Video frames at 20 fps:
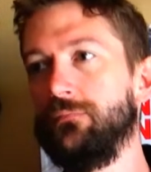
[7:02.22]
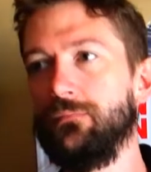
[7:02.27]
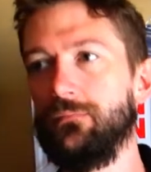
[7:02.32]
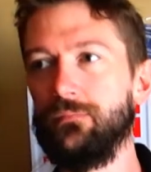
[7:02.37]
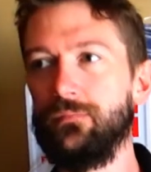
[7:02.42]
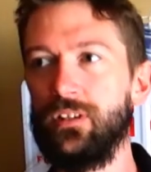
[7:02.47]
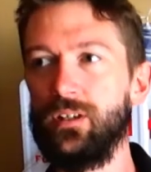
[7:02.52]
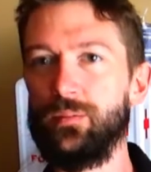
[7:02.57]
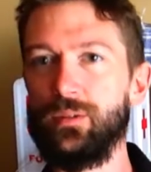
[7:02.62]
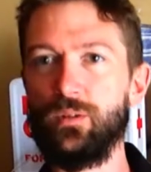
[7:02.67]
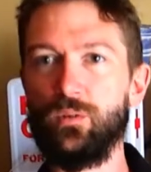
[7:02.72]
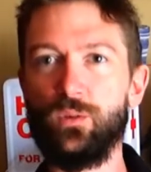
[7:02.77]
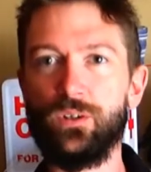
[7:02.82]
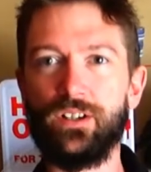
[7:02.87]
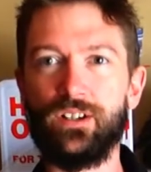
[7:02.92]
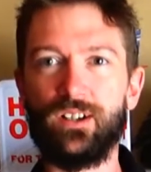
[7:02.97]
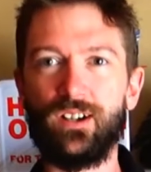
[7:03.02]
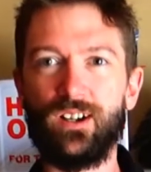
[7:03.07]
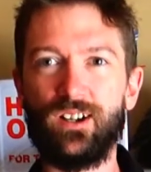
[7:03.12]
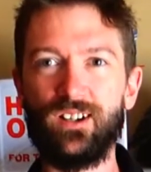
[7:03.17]
maybe it
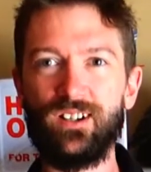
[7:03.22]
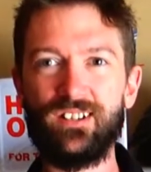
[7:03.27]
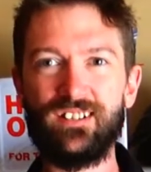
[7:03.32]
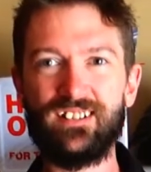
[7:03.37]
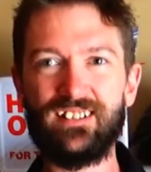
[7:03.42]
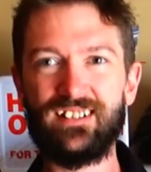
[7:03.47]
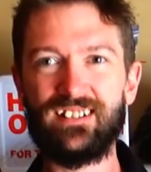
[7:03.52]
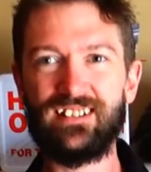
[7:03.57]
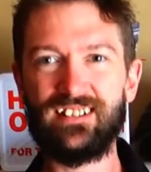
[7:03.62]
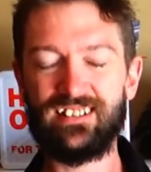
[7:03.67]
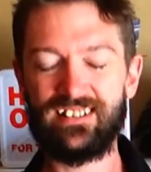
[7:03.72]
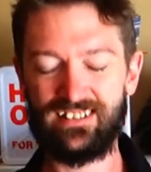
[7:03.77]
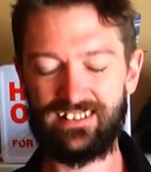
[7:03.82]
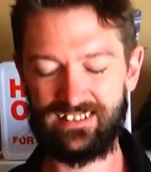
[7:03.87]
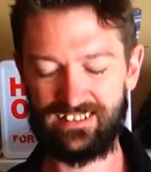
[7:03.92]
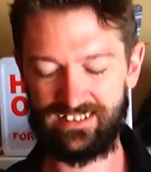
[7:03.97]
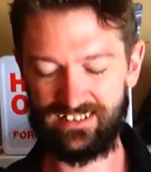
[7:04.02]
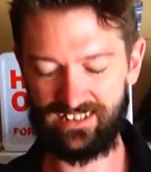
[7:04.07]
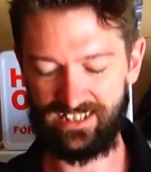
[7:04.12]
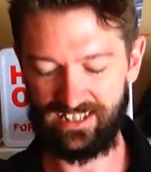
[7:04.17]
wouldn't hurt
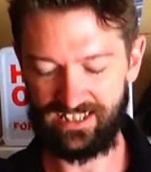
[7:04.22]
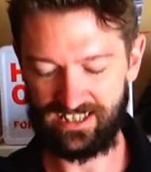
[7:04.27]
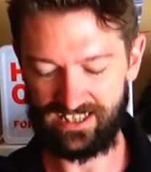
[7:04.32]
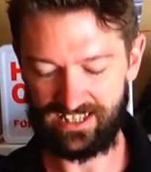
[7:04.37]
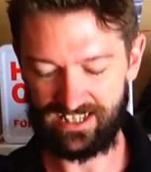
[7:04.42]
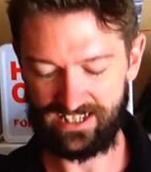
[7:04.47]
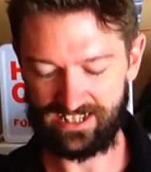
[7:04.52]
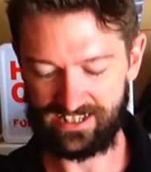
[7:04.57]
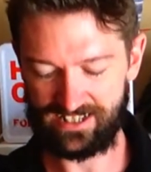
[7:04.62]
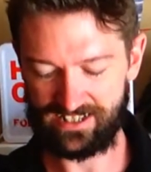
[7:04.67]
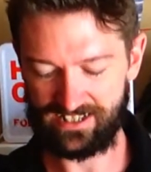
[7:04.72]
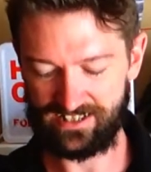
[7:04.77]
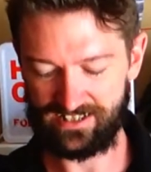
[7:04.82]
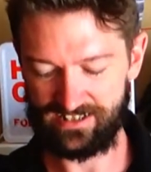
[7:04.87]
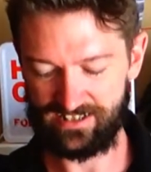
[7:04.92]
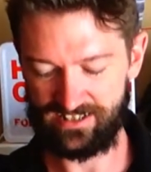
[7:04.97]
in this.